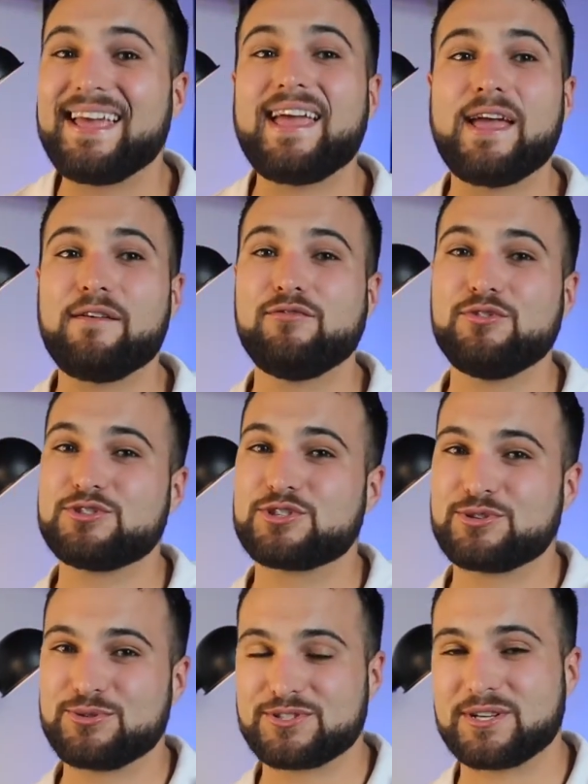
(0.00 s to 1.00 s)
if you
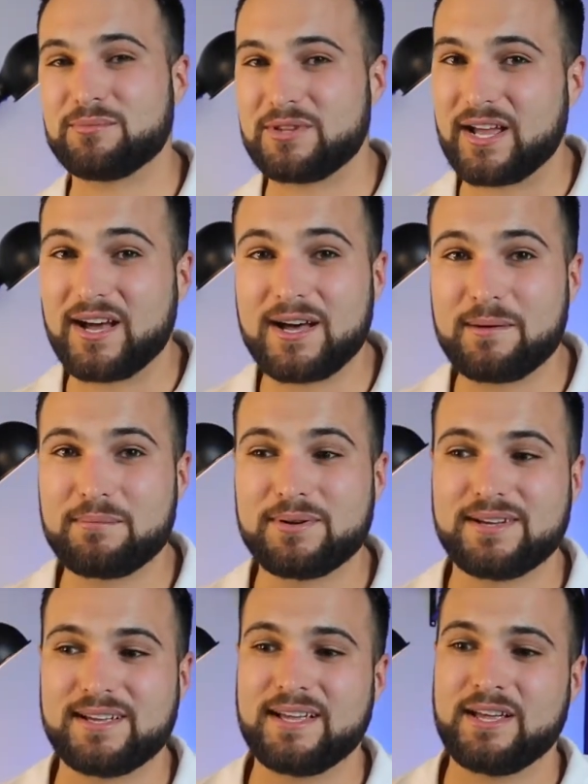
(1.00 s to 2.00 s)
screw something
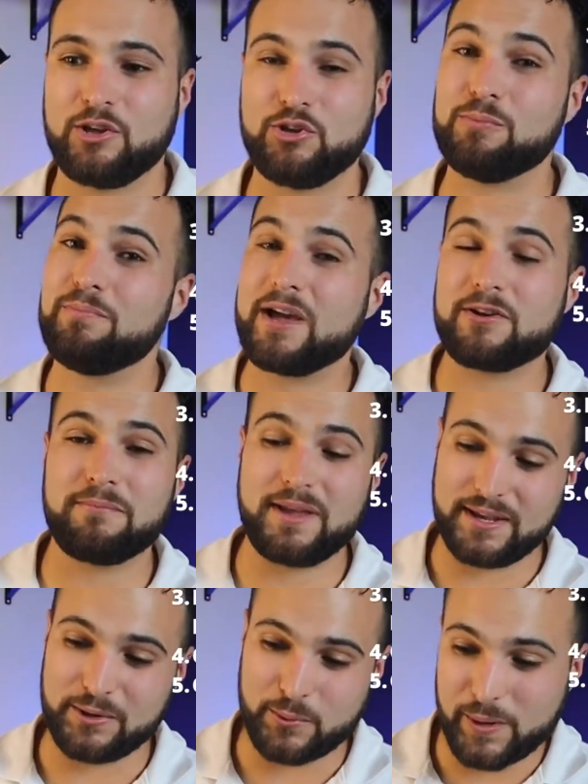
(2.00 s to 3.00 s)
up, you better
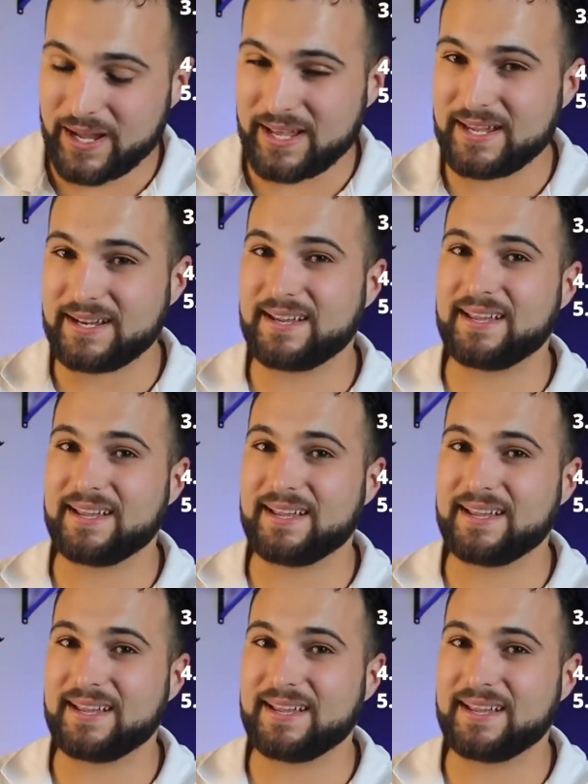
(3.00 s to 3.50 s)
make it right,